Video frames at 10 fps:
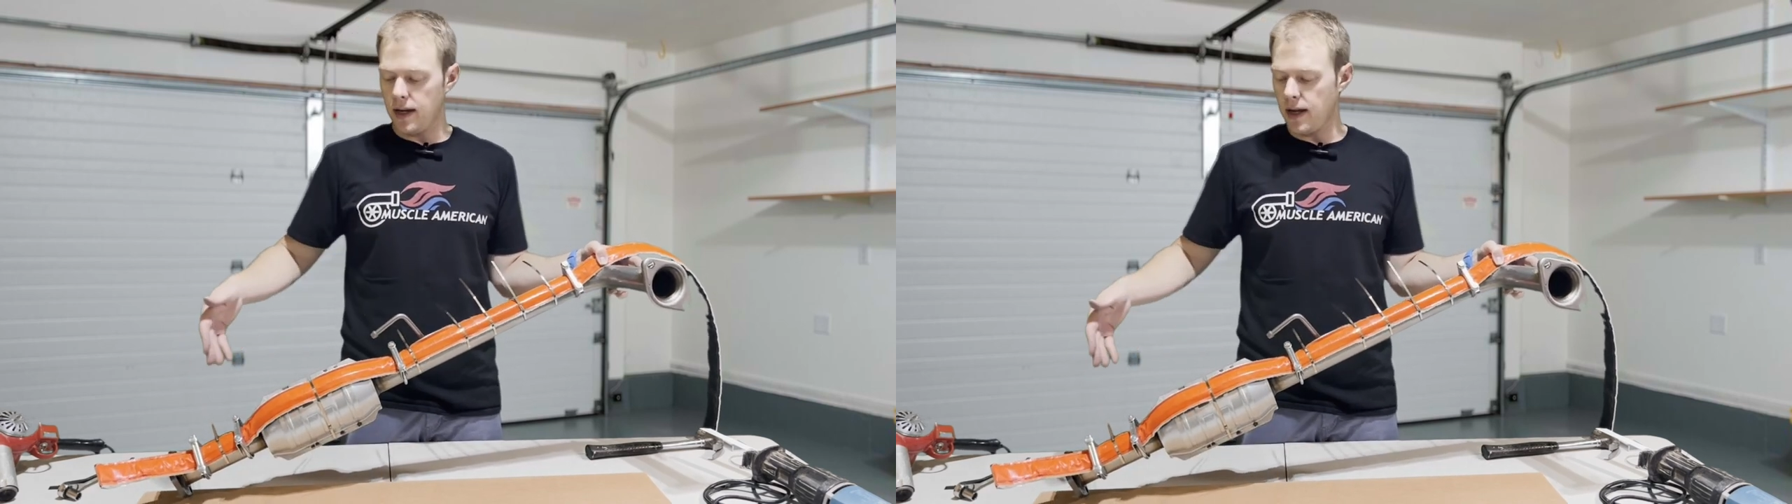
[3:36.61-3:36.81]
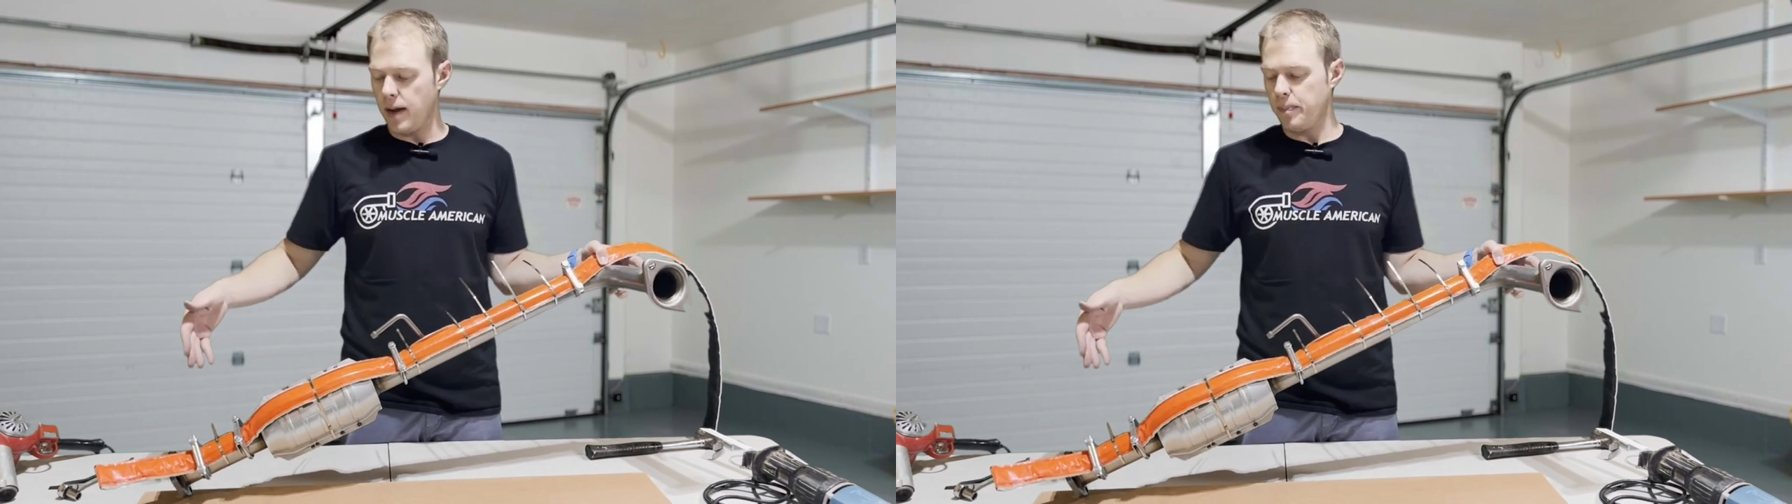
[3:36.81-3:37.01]

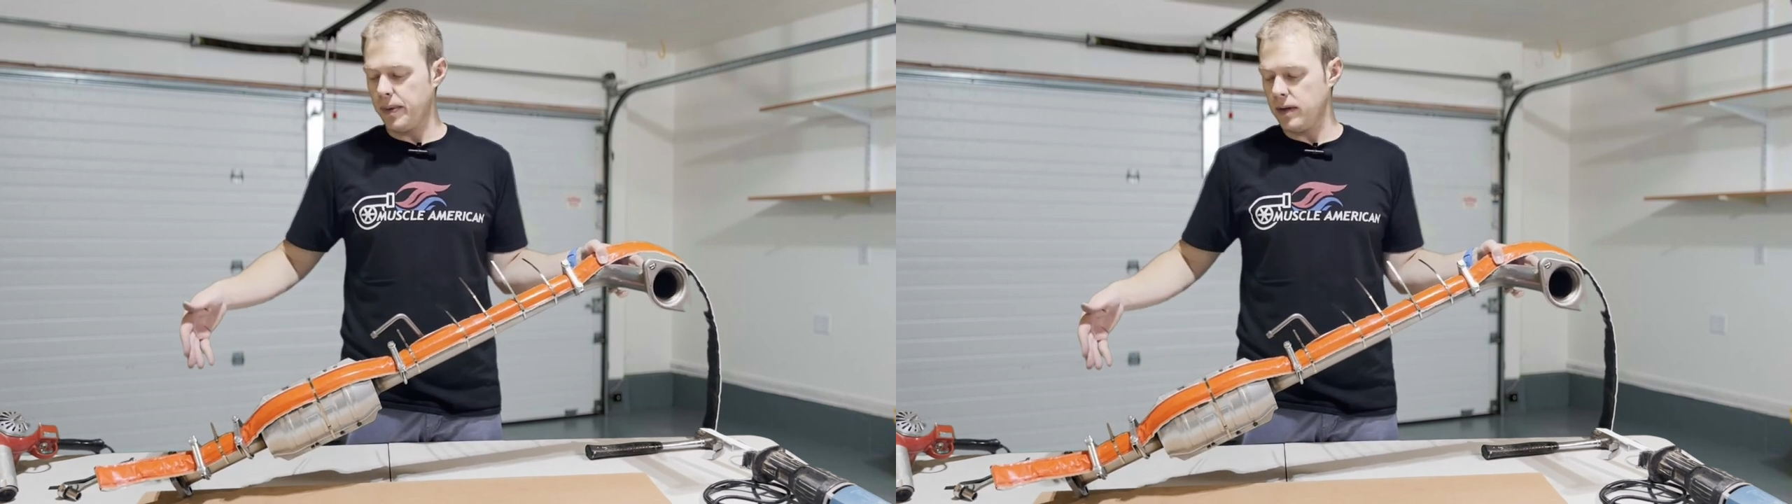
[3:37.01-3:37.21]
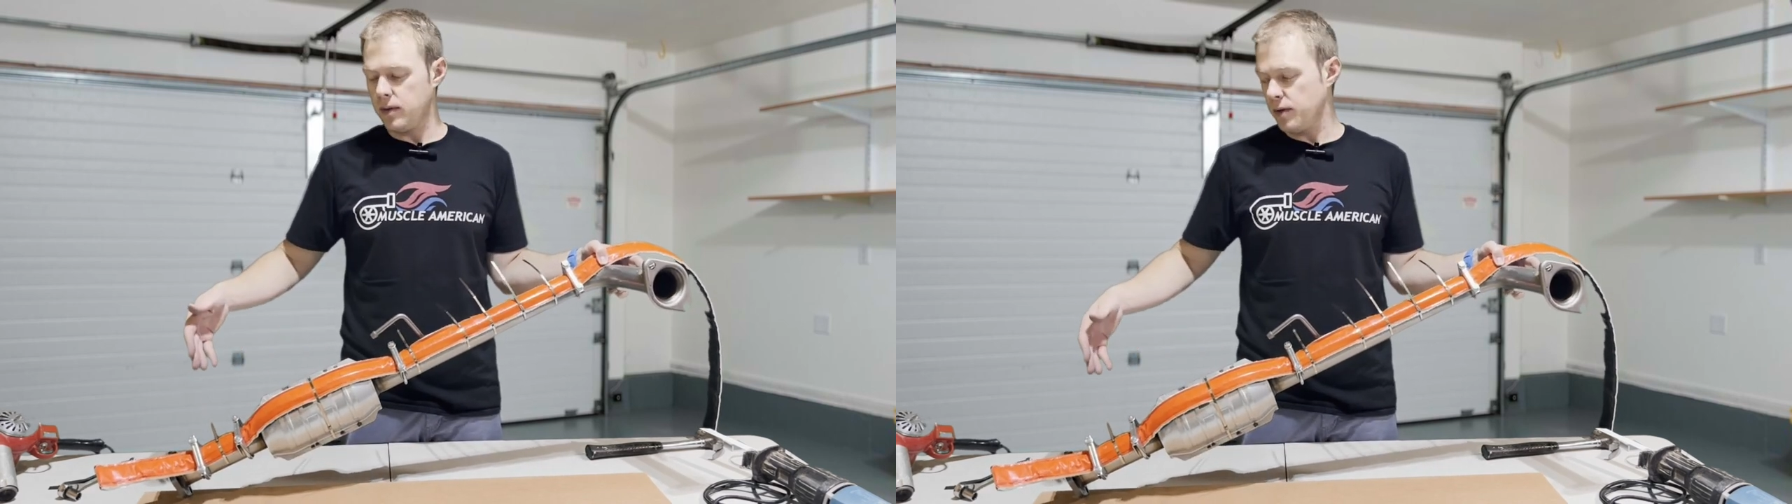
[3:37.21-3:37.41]
it up
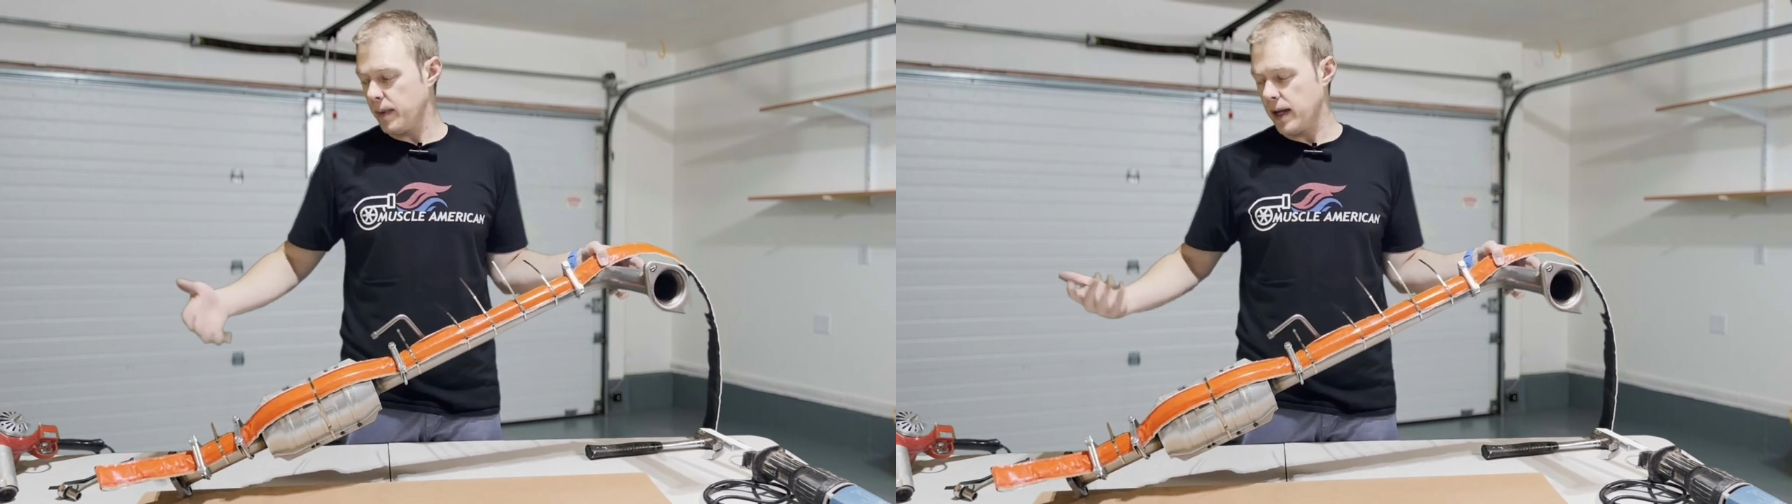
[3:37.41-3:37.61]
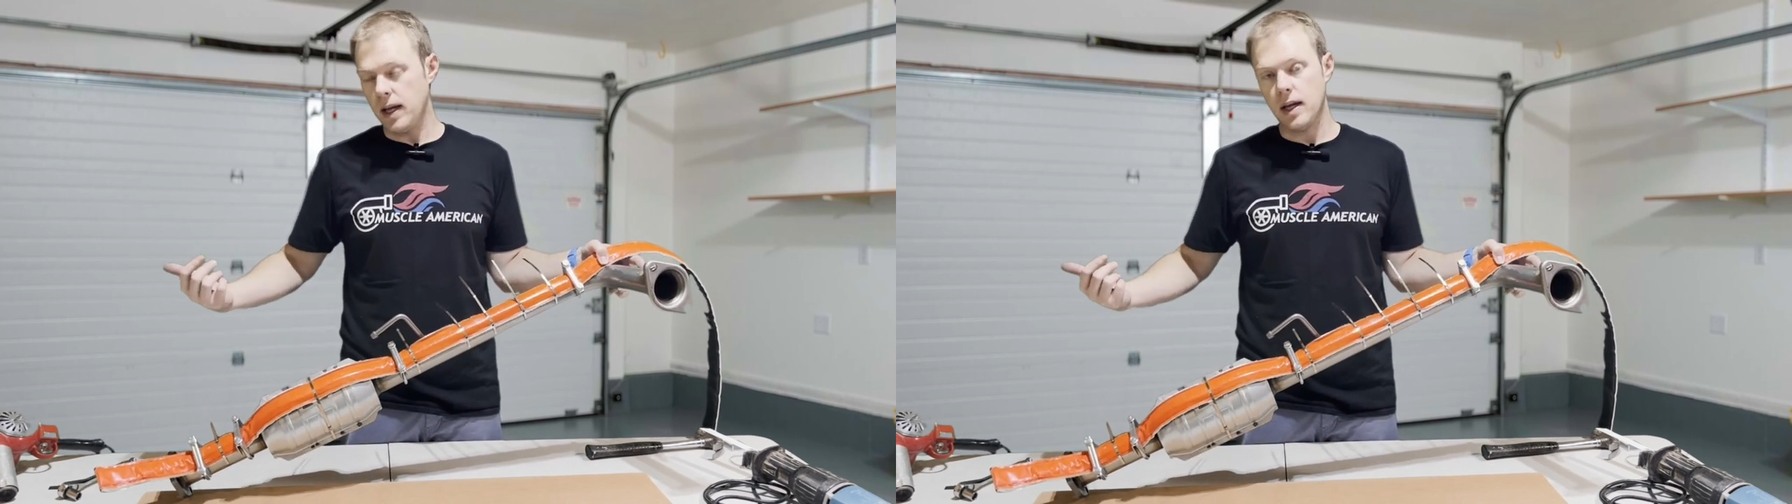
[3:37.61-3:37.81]
with
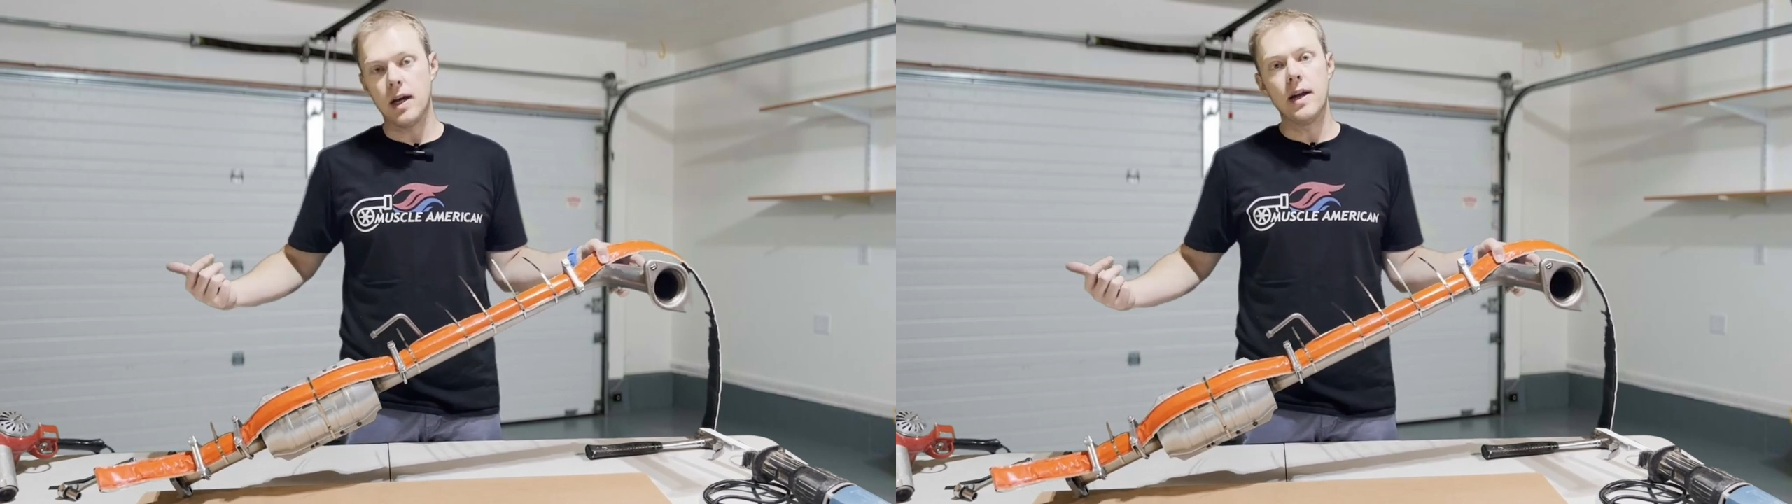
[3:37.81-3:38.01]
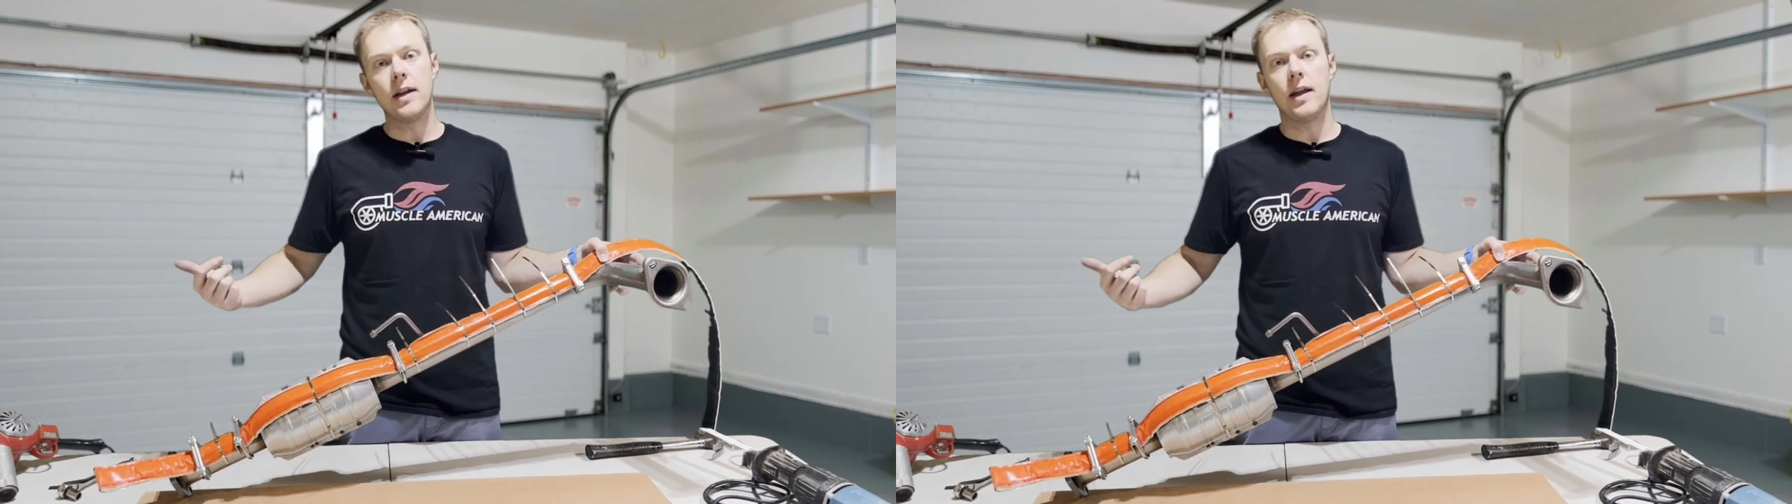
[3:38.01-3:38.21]
my heat
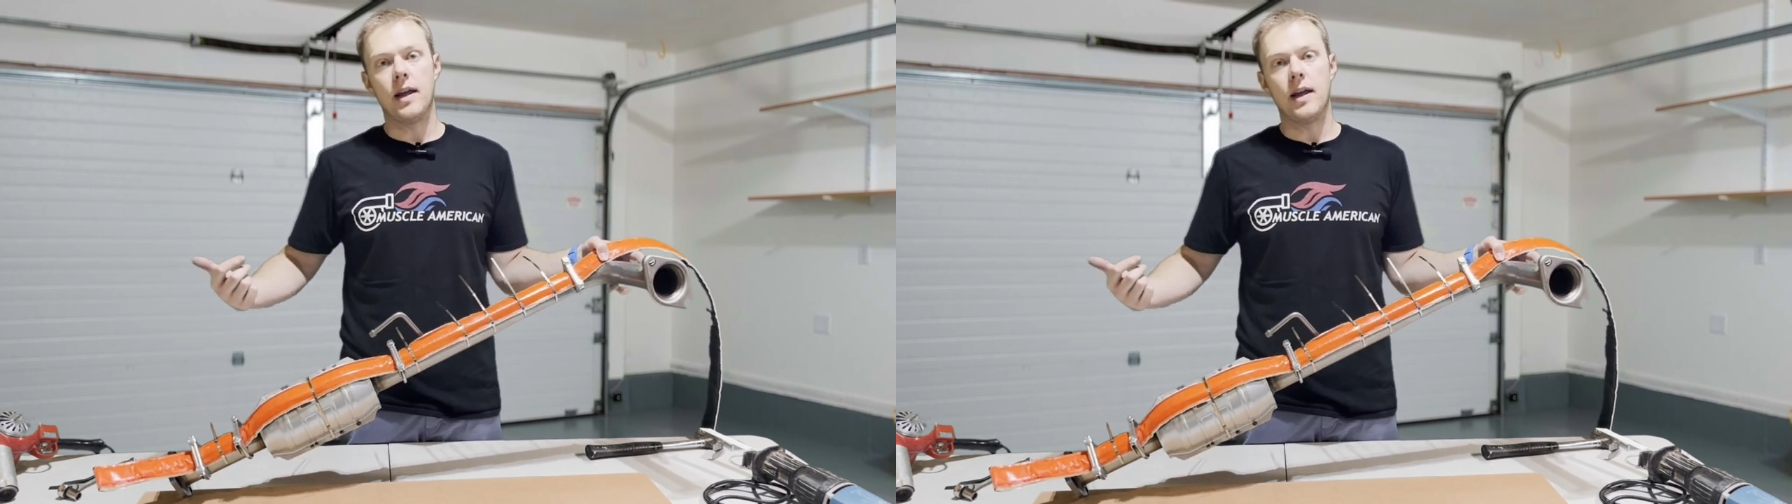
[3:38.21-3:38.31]
gun,